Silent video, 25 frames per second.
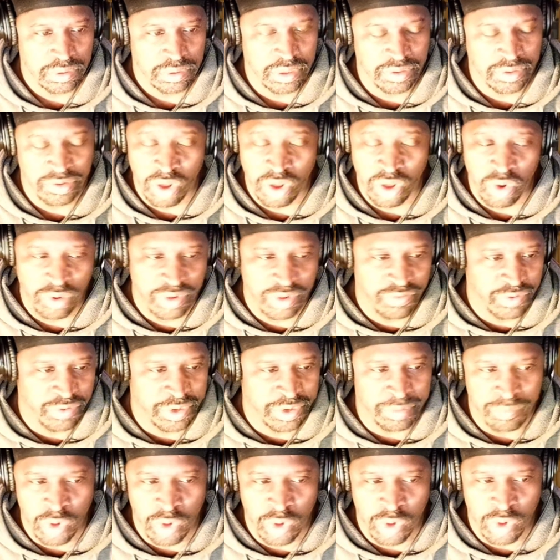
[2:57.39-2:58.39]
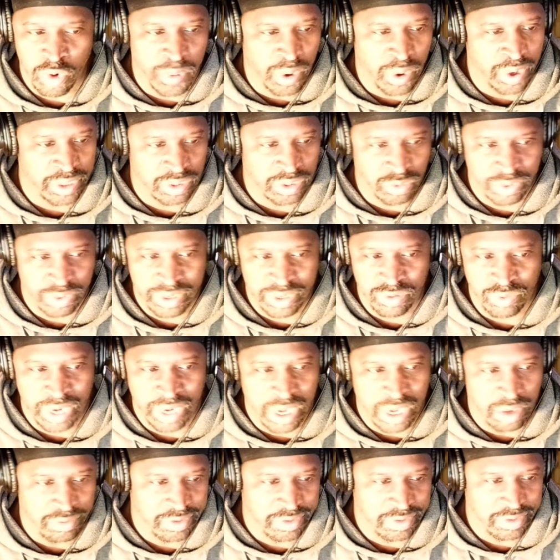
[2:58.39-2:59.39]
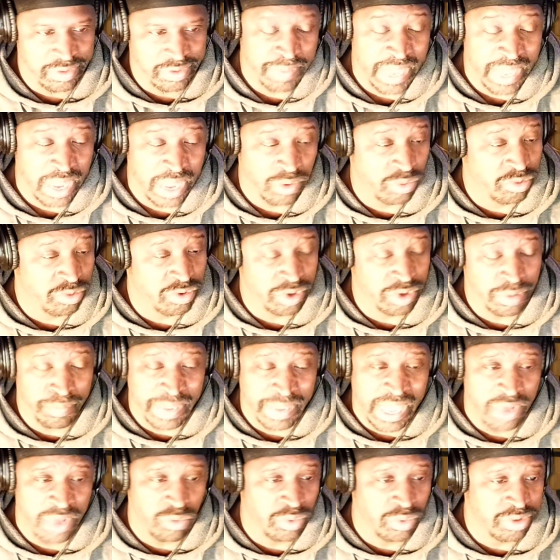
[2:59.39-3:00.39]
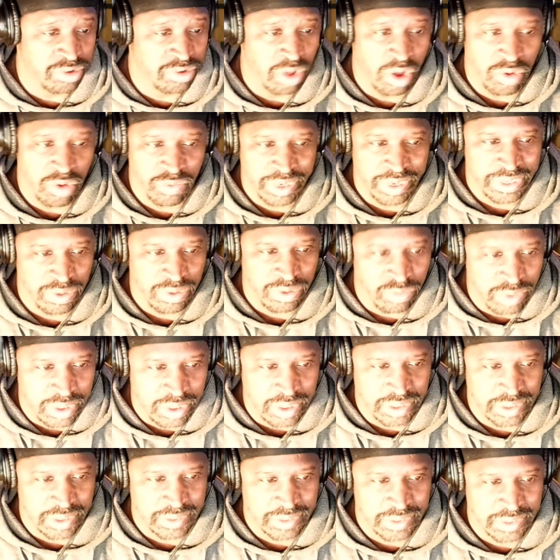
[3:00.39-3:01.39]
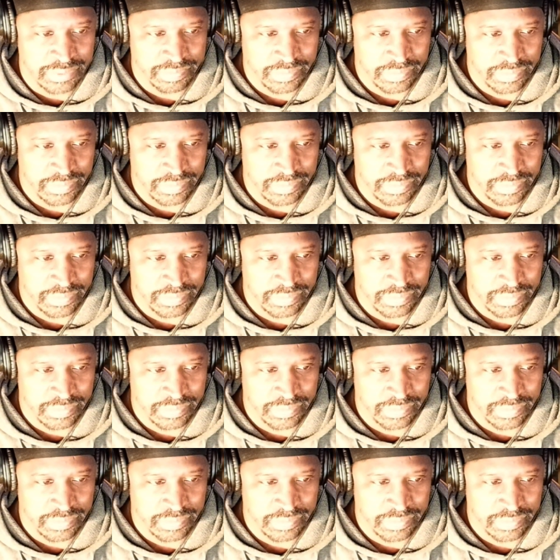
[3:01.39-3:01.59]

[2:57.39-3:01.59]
Because it's only, for the most part, 3 rounds in a battle. So the battle is already won.